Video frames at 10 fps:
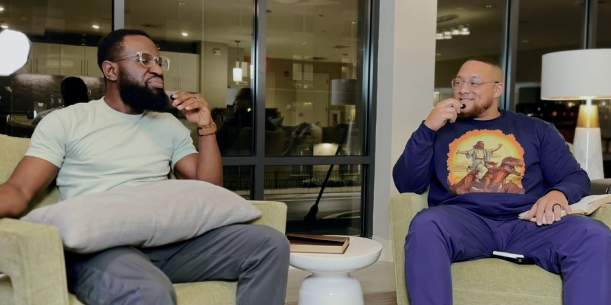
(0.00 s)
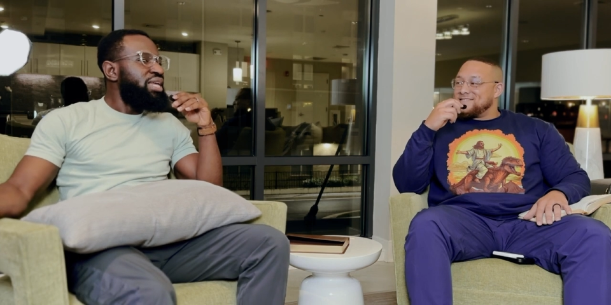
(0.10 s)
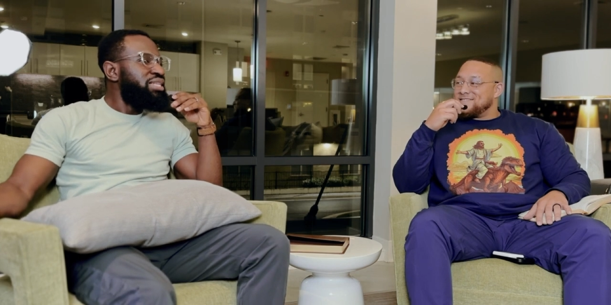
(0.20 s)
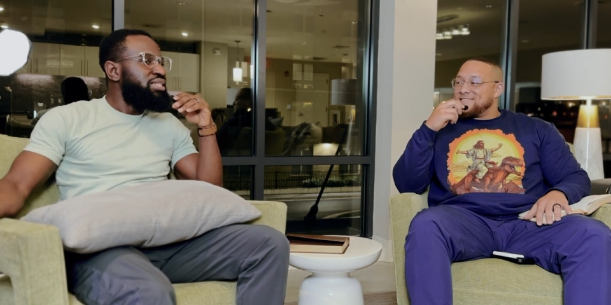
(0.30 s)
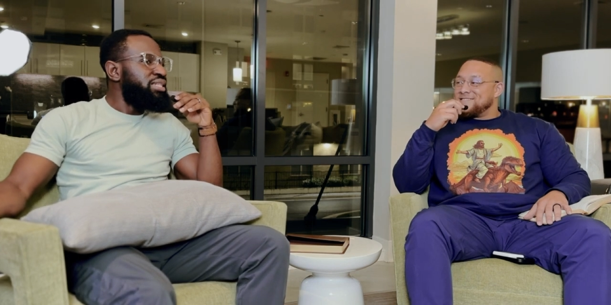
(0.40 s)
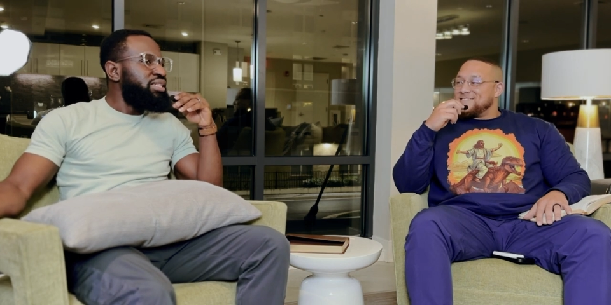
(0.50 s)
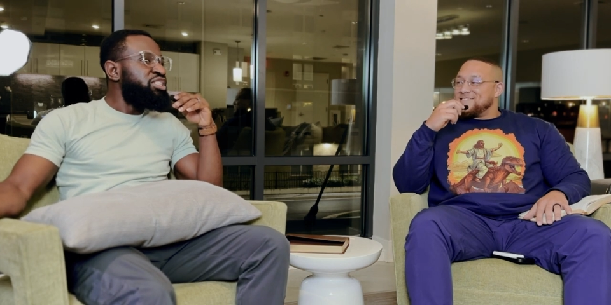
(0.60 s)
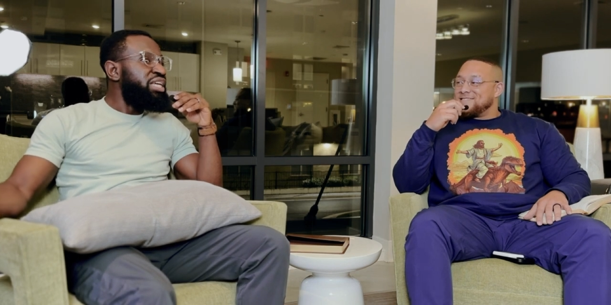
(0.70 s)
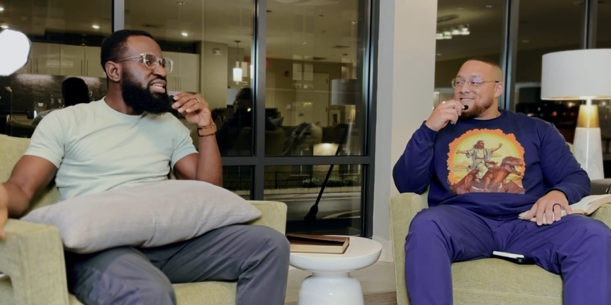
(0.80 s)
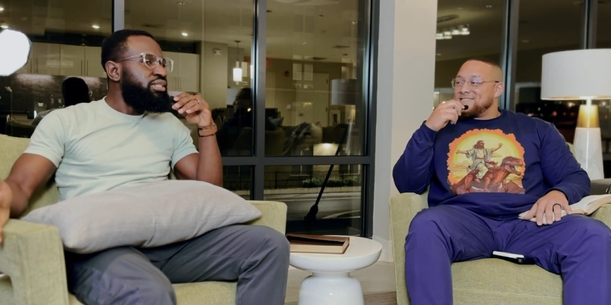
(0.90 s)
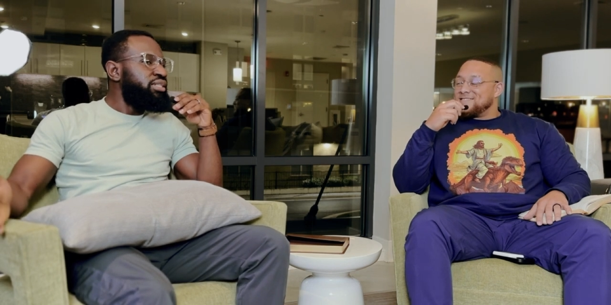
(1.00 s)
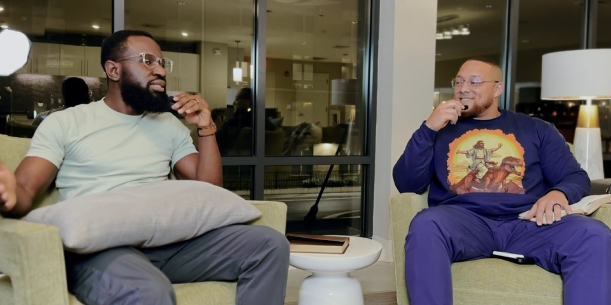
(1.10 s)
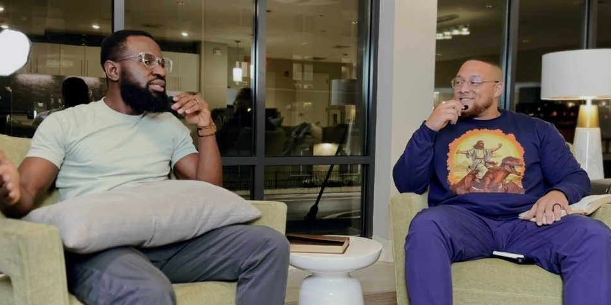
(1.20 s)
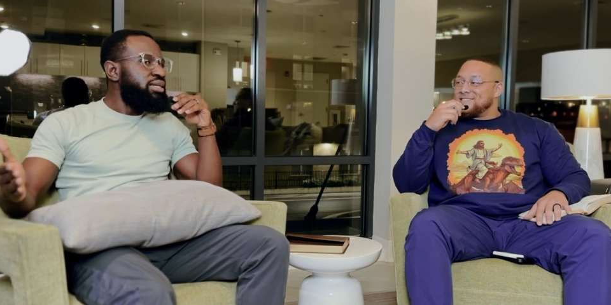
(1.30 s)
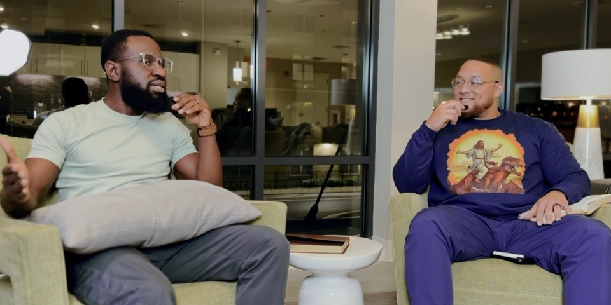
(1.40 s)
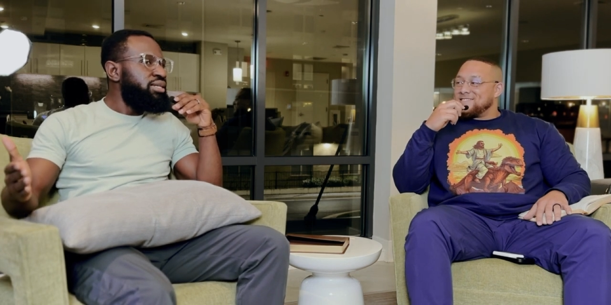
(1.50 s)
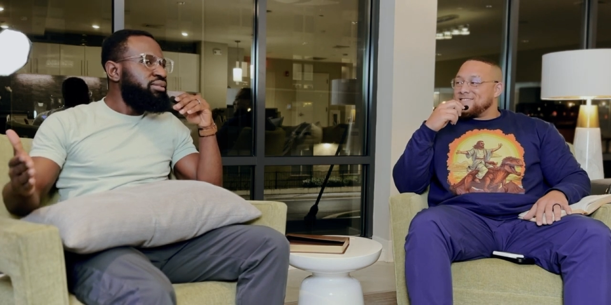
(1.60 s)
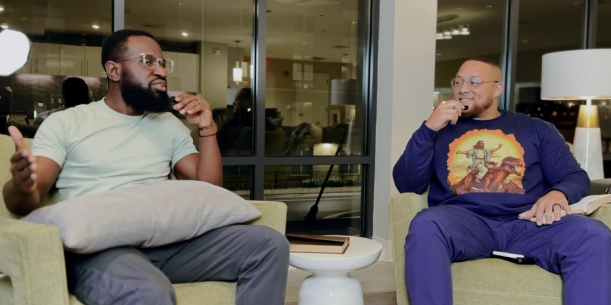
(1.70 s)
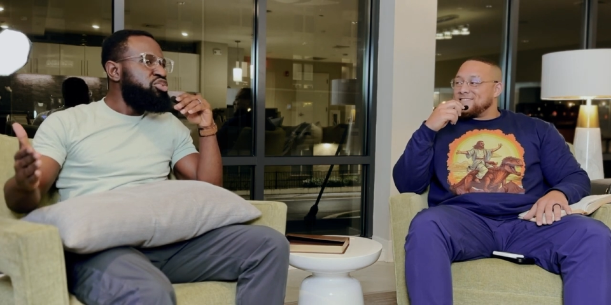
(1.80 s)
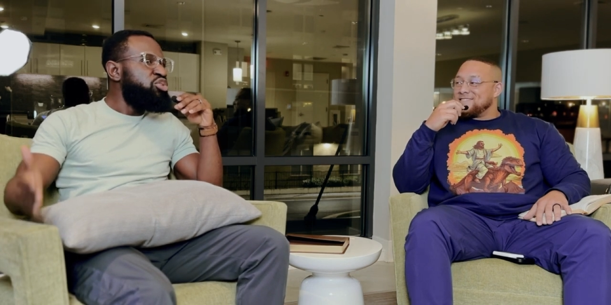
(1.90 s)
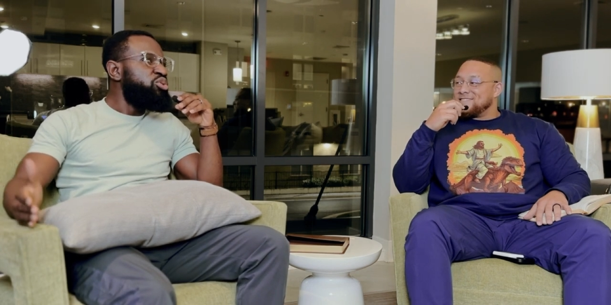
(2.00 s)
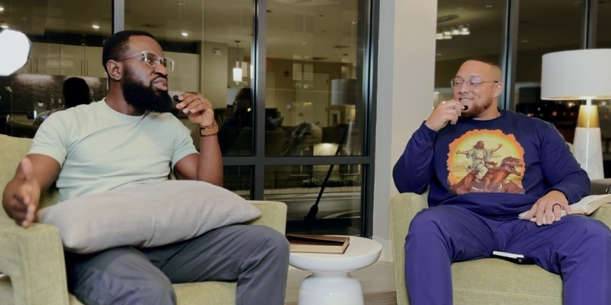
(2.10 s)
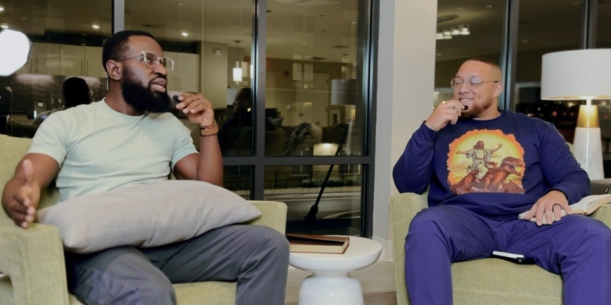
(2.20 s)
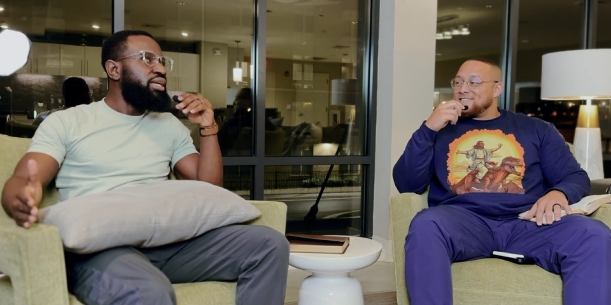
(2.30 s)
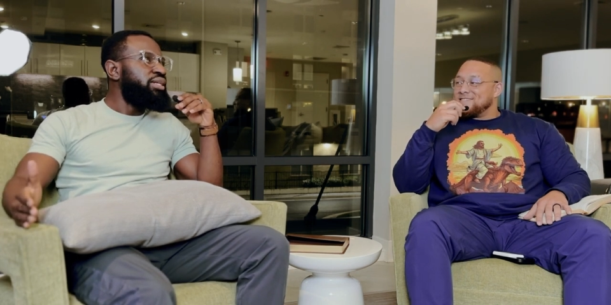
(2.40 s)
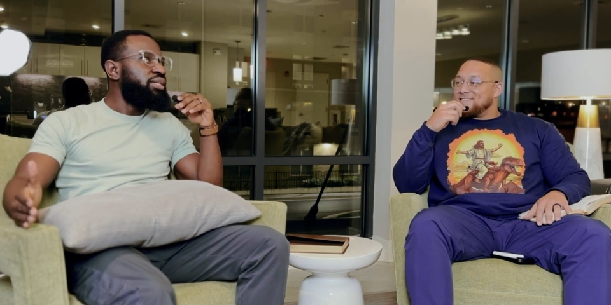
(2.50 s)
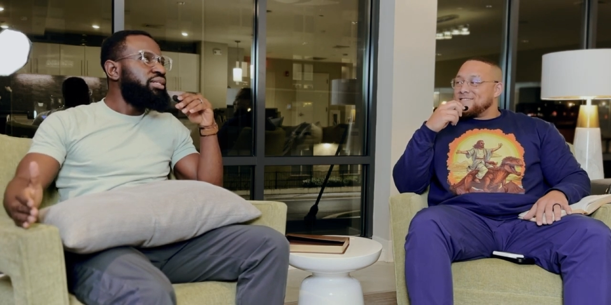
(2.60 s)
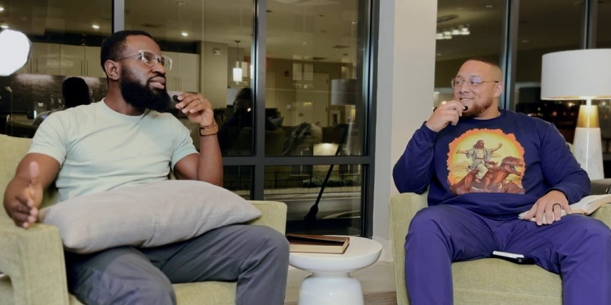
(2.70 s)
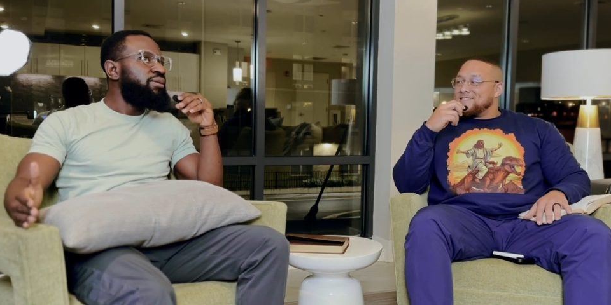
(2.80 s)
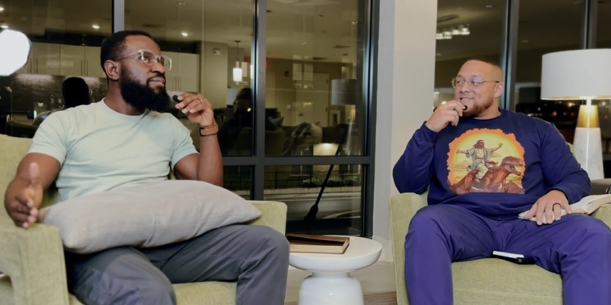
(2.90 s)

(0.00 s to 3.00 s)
Speaker 1: is it it. Do you think